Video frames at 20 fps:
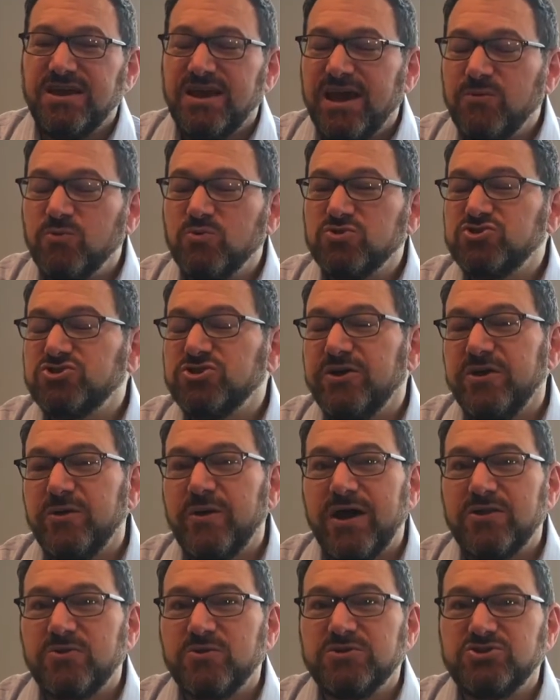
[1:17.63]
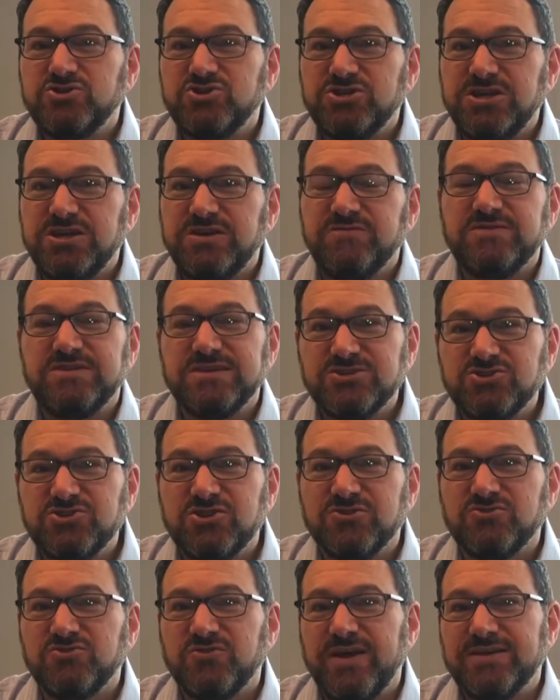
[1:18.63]
And we'll show you how to achieve
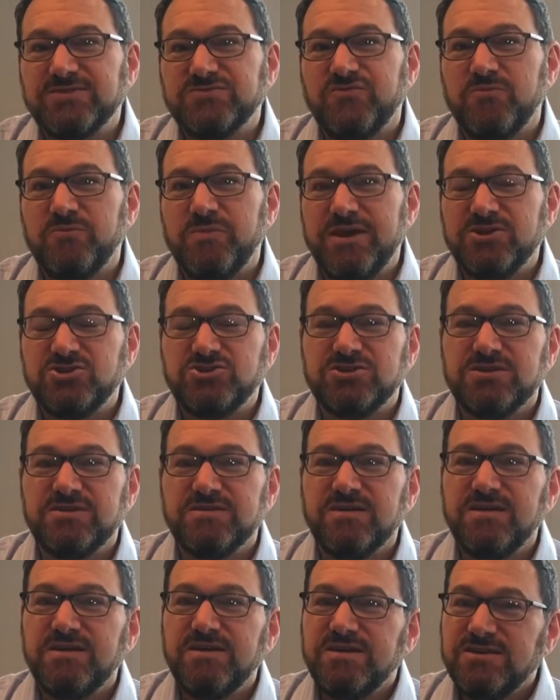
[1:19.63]
digital transformation